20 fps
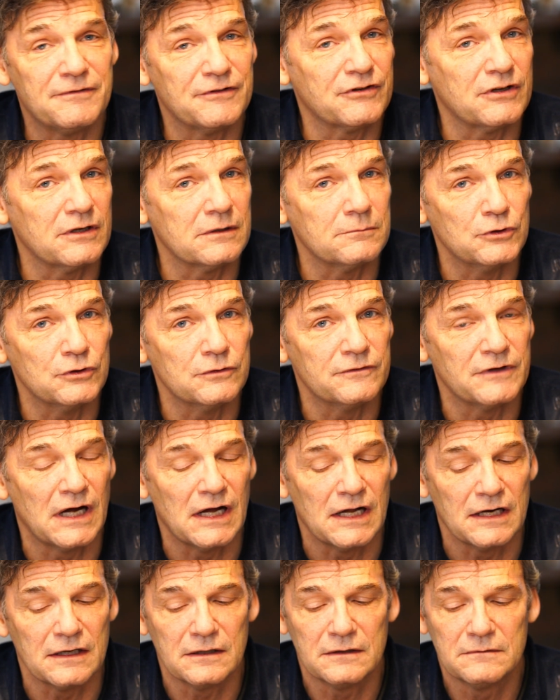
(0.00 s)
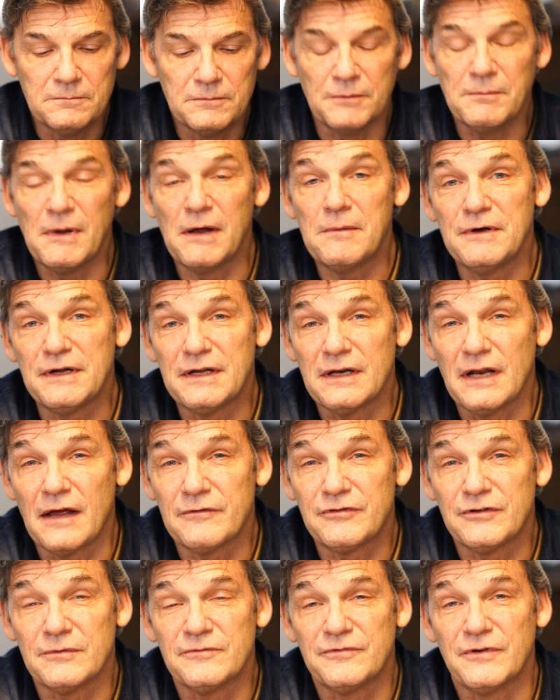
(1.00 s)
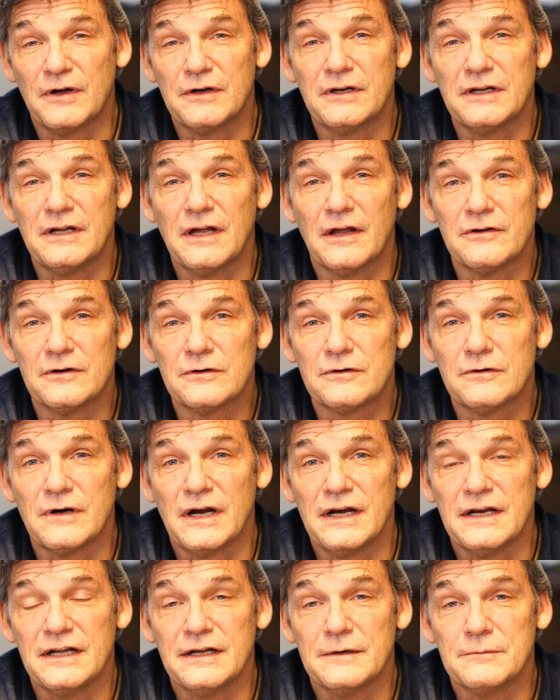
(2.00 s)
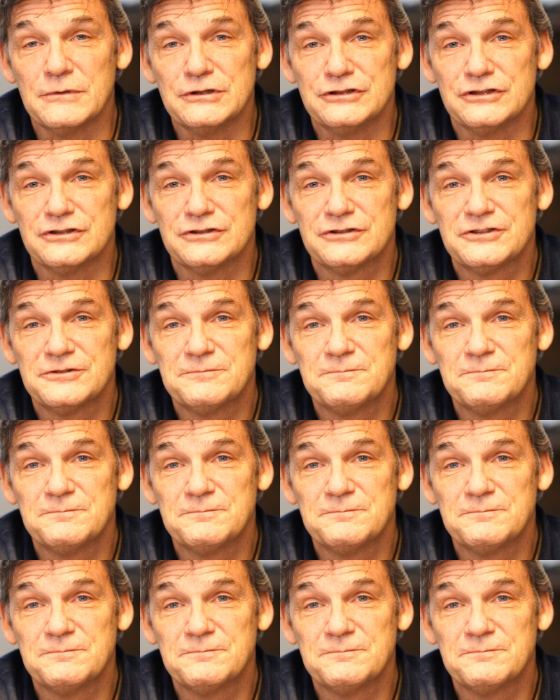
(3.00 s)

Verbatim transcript: is going to move on. But maybe we can have some fun together creating images.